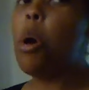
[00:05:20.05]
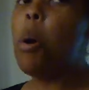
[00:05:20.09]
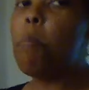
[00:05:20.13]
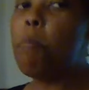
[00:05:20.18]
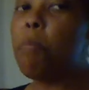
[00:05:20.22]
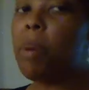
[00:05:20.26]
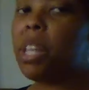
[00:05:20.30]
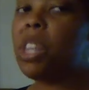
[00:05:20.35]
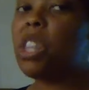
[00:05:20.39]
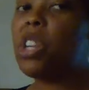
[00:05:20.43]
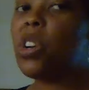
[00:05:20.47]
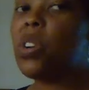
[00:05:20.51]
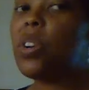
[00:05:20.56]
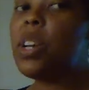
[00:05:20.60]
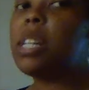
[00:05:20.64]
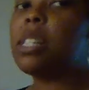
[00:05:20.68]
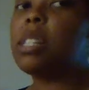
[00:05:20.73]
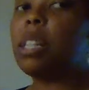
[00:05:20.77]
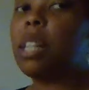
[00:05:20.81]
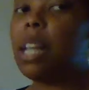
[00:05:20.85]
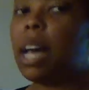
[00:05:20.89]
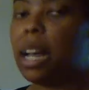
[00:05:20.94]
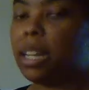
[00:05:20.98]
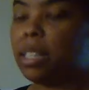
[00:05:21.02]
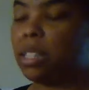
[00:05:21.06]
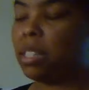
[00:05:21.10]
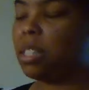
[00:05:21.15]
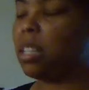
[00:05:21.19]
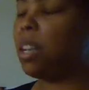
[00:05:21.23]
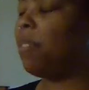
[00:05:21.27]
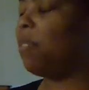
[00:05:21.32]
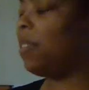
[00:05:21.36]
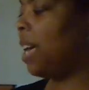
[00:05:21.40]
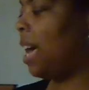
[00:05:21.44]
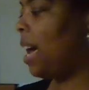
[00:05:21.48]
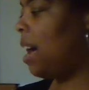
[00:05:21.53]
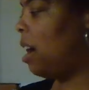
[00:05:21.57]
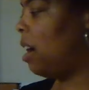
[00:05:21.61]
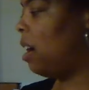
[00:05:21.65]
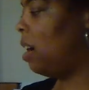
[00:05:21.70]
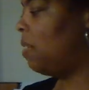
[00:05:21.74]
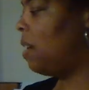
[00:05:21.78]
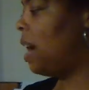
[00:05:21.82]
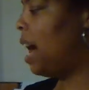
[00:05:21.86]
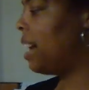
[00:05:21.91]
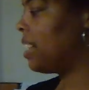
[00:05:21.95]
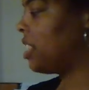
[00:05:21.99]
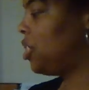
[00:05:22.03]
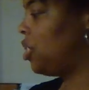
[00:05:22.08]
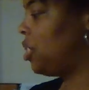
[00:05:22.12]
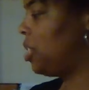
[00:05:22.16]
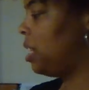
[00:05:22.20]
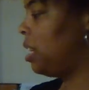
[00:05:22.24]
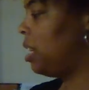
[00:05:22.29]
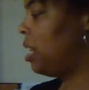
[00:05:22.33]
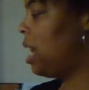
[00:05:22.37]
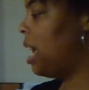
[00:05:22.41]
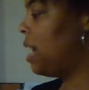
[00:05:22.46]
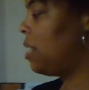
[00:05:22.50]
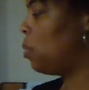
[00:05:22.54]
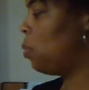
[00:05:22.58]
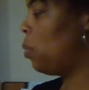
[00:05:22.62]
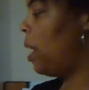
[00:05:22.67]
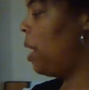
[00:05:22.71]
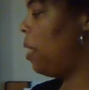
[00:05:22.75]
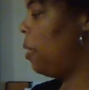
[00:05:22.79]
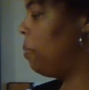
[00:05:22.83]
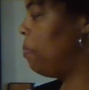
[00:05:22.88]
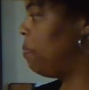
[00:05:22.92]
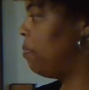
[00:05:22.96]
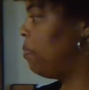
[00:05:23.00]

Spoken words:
But there is a lot of oxygen in it as well.